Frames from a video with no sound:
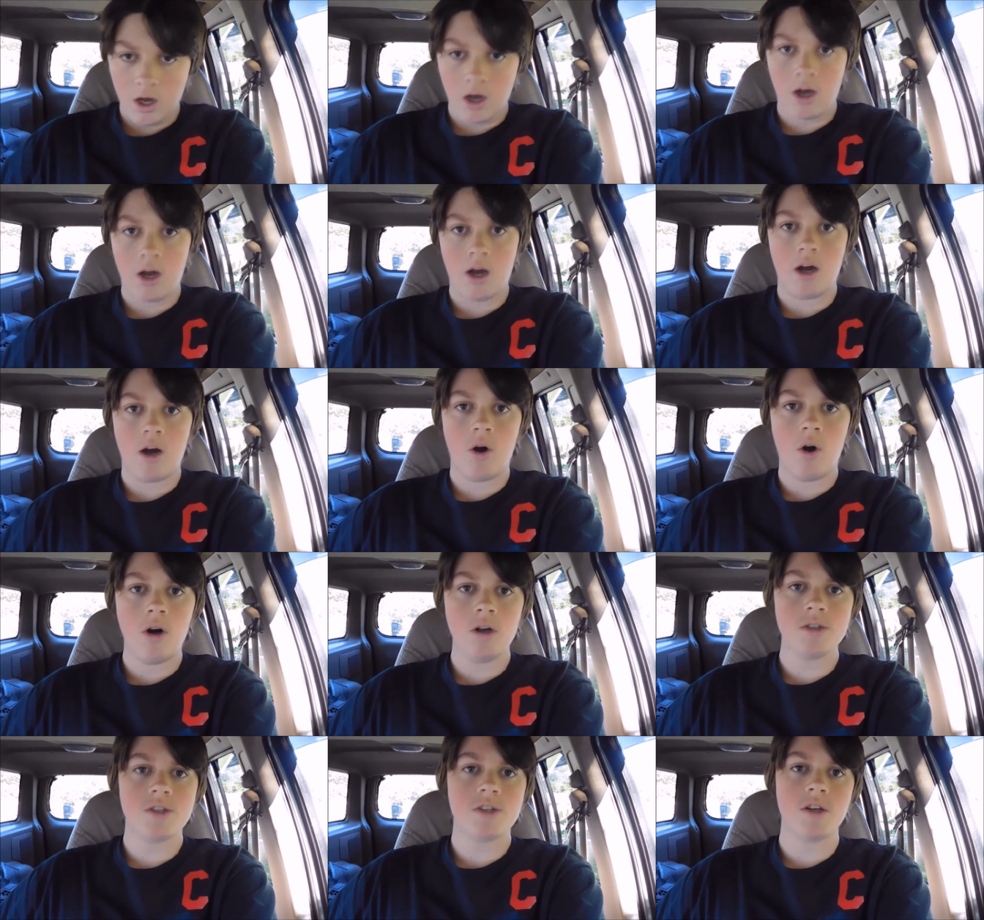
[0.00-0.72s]
Uh,
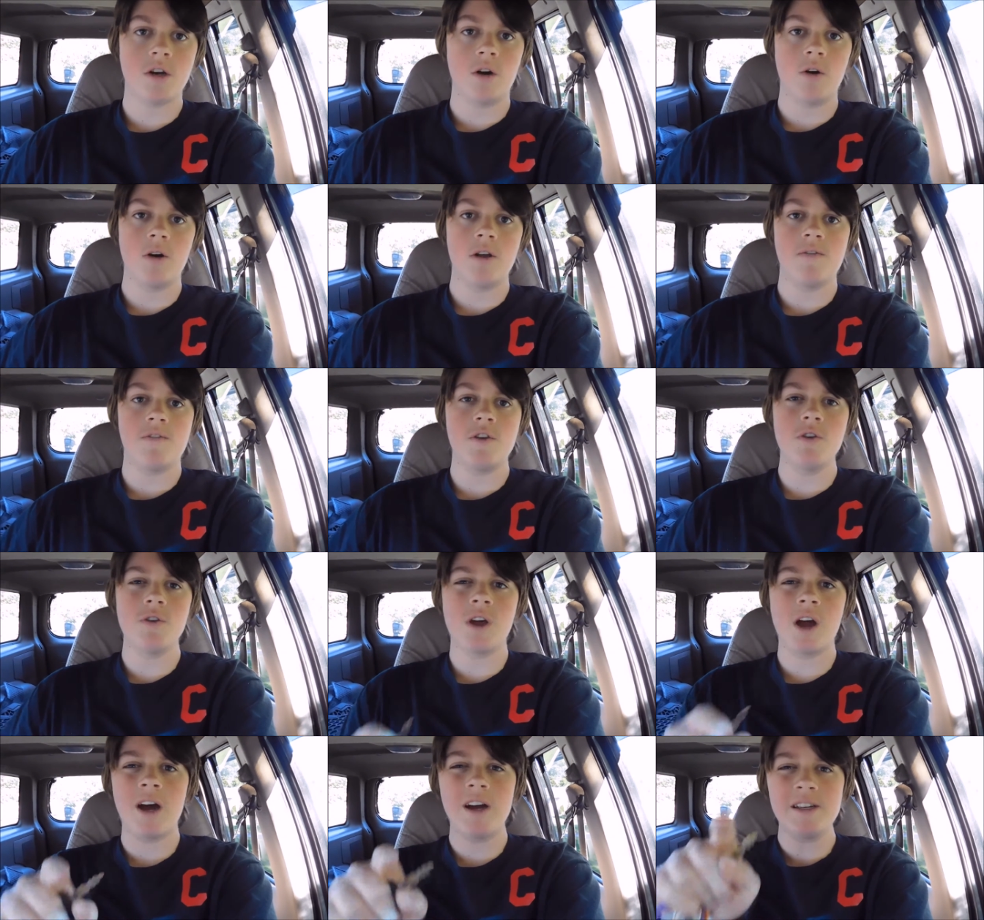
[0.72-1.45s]
also, if
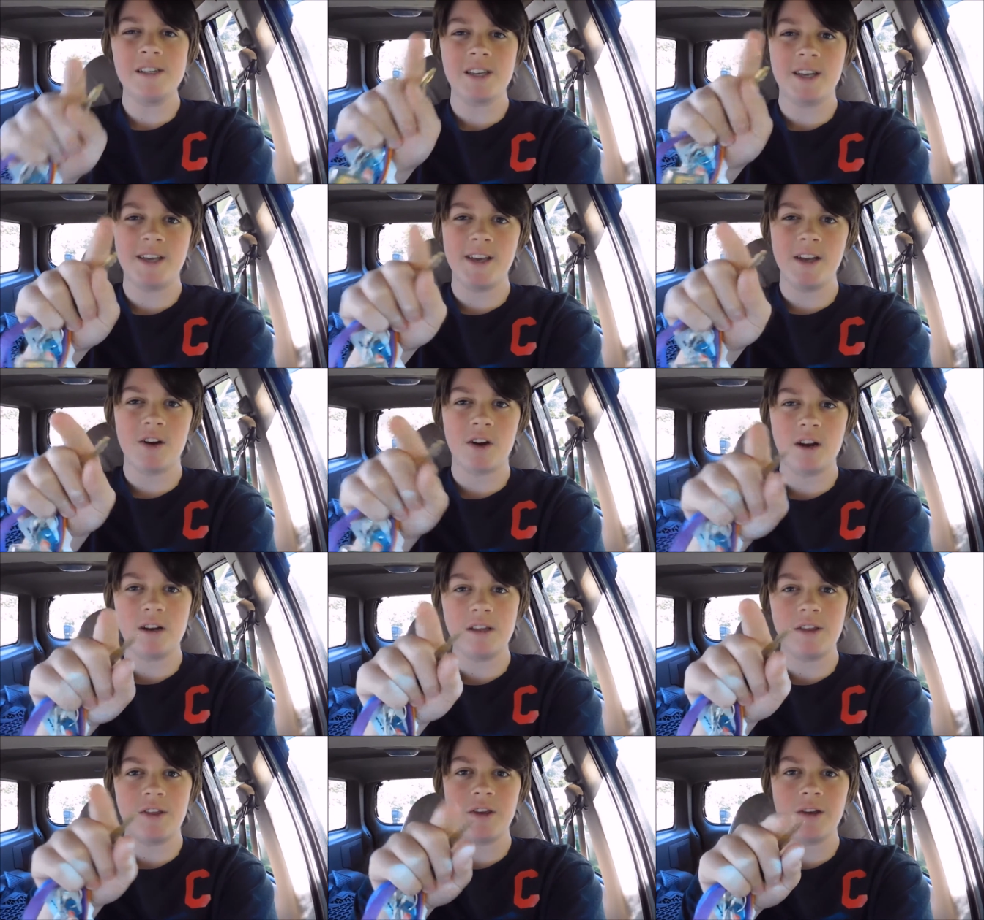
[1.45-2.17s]
you guys
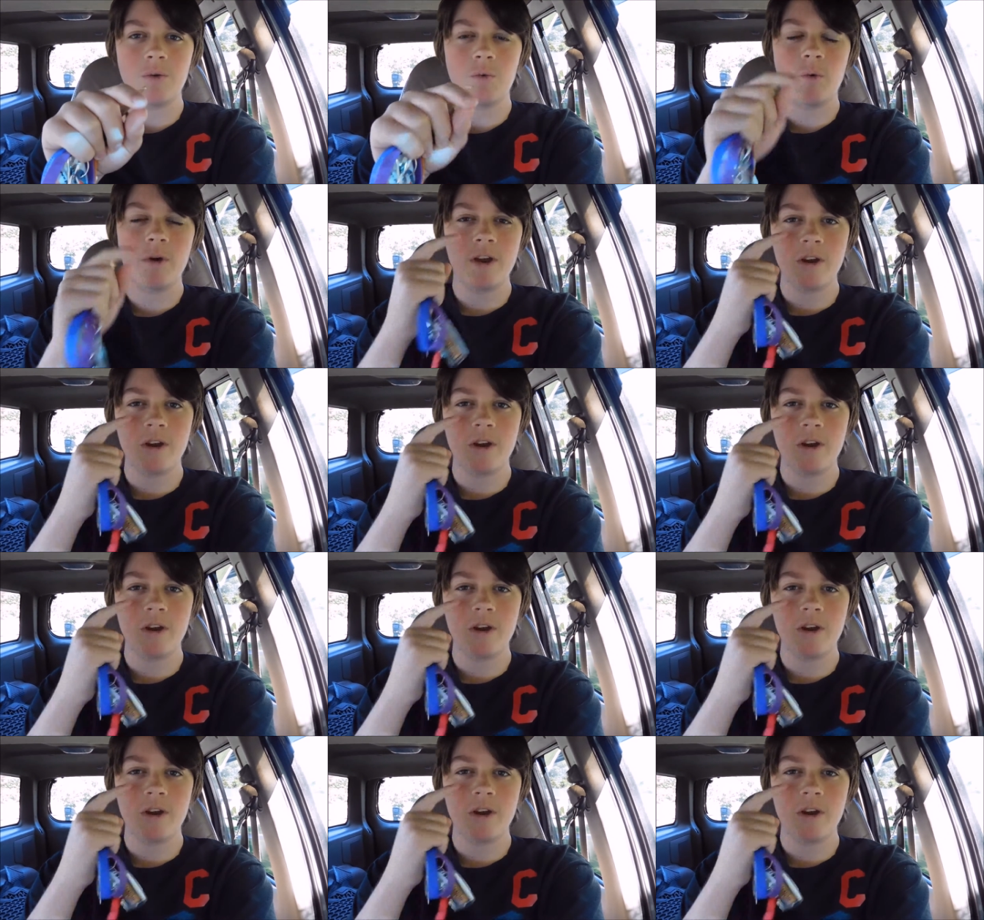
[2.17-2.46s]
hear anything